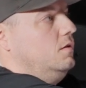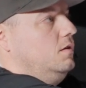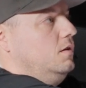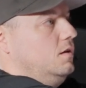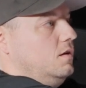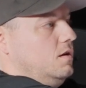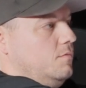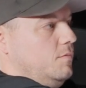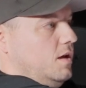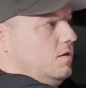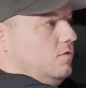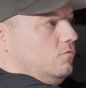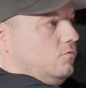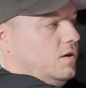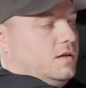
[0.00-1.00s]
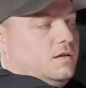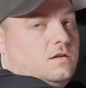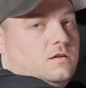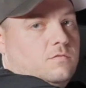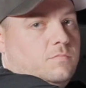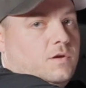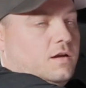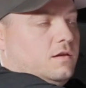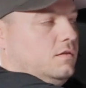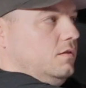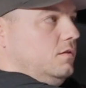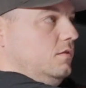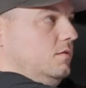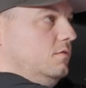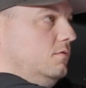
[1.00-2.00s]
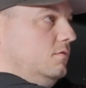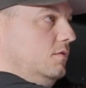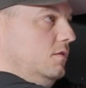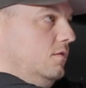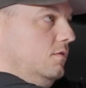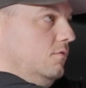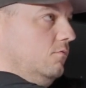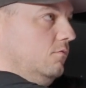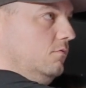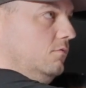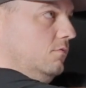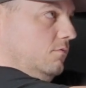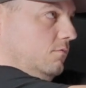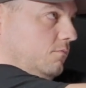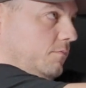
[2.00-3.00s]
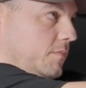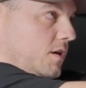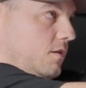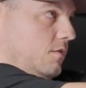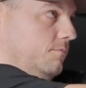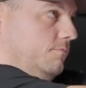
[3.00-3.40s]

and come out right here by the mirror.